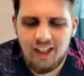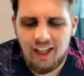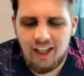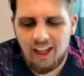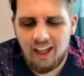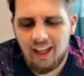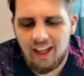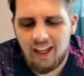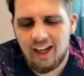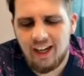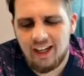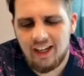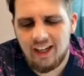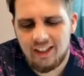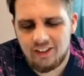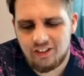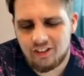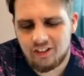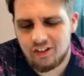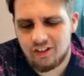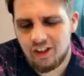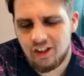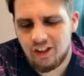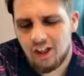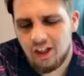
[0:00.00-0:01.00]
He
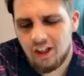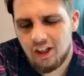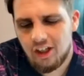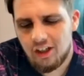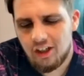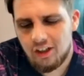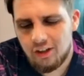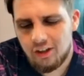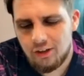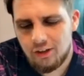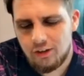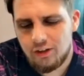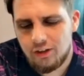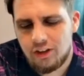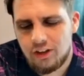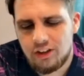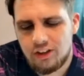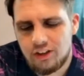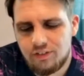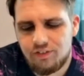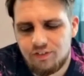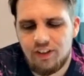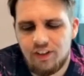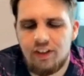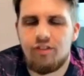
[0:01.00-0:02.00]
asks, who's
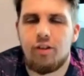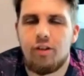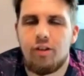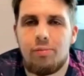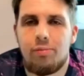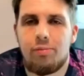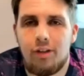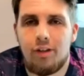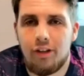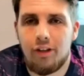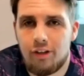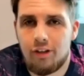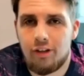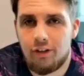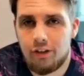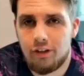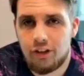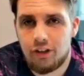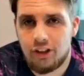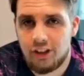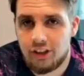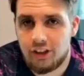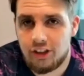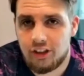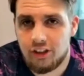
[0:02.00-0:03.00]
the favourite brother or
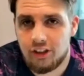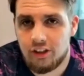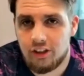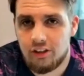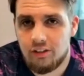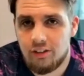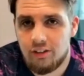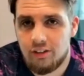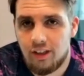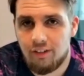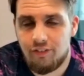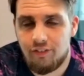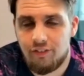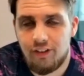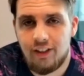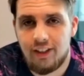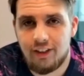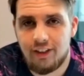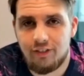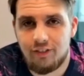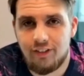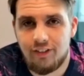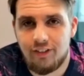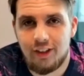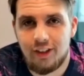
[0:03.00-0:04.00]
sister? I feel
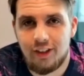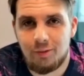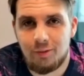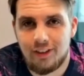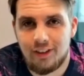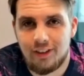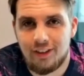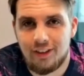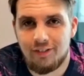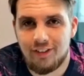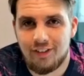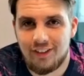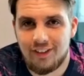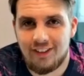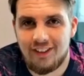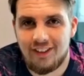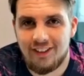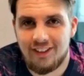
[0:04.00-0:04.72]
like that's very specific to